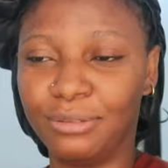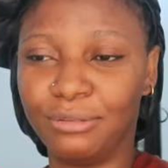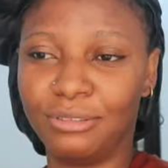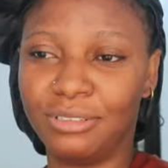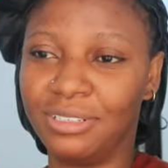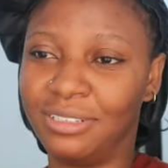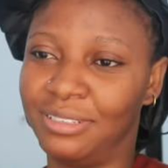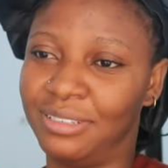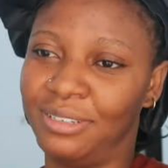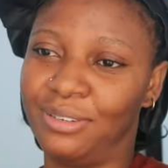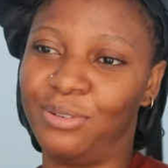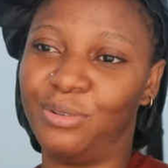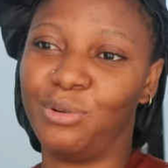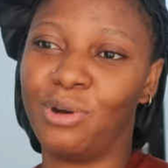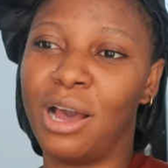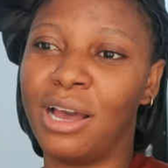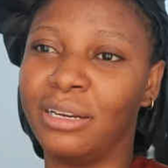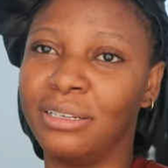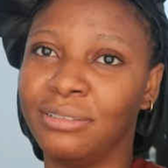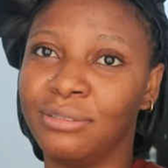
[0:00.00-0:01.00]
2 days
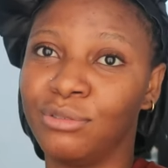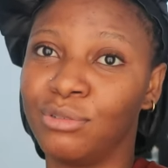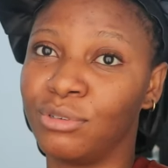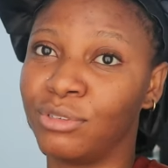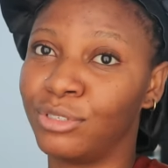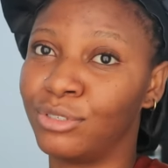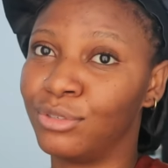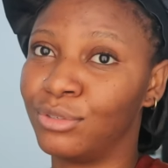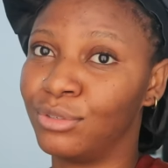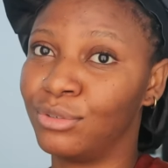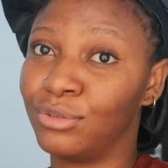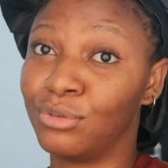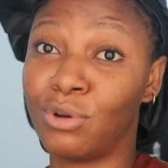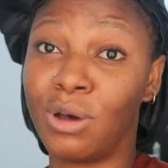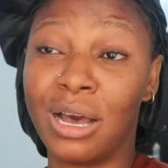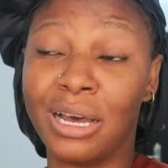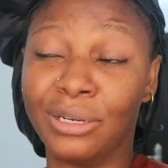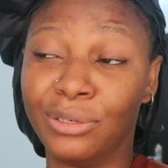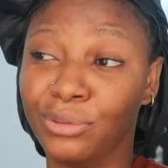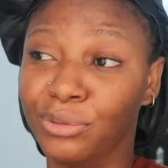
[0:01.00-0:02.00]
ago, and it was
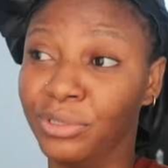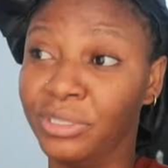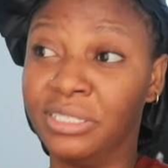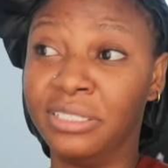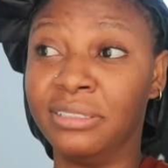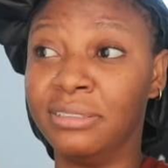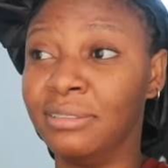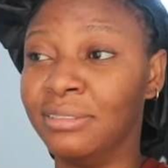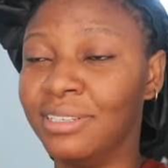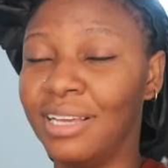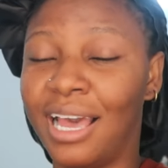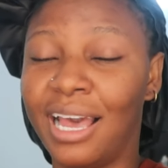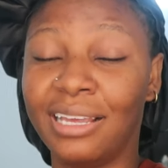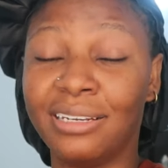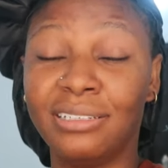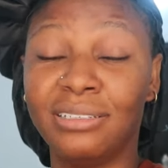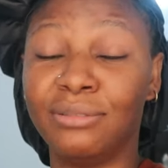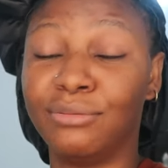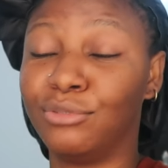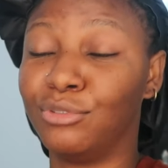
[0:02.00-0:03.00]
so annoying. I
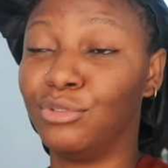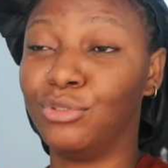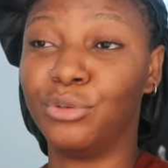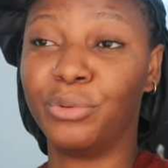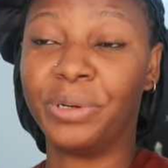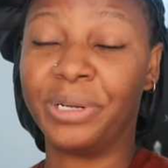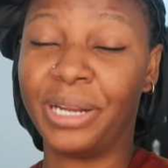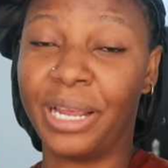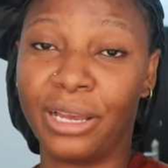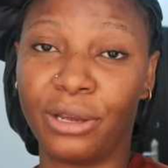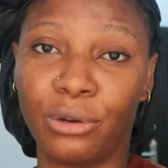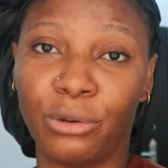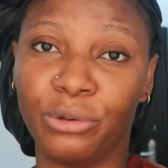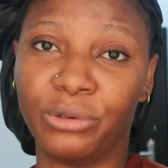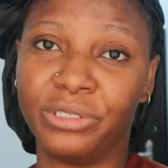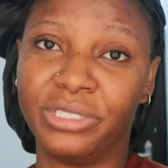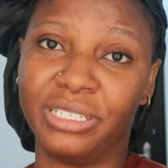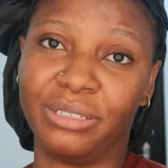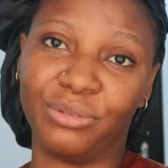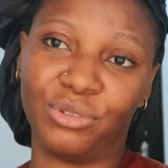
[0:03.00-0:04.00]
didn't even know when I
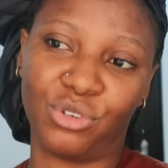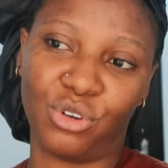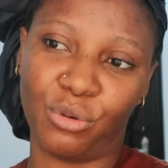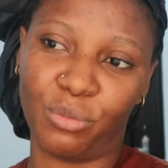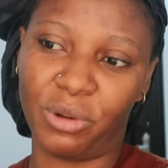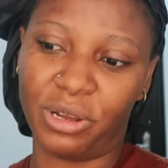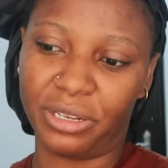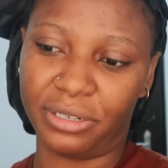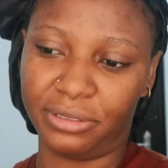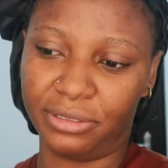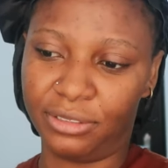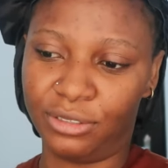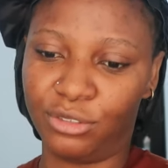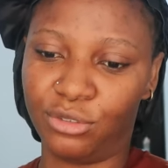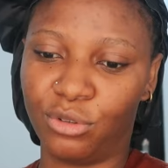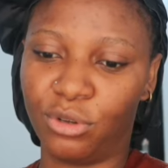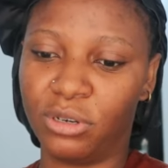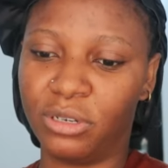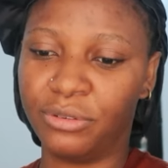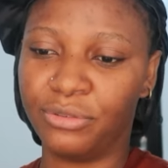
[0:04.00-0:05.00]
called them to come and
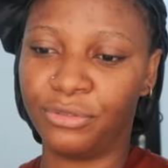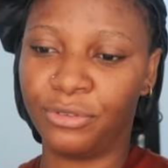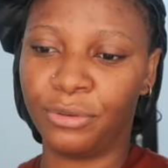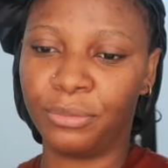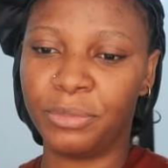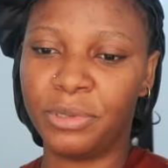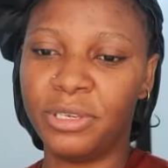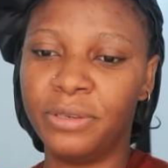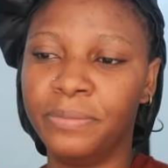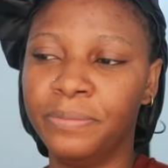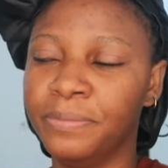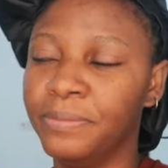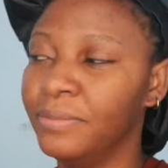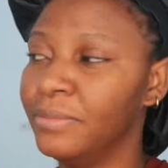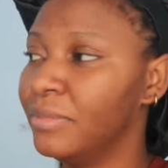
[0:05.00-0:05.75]
install it for me.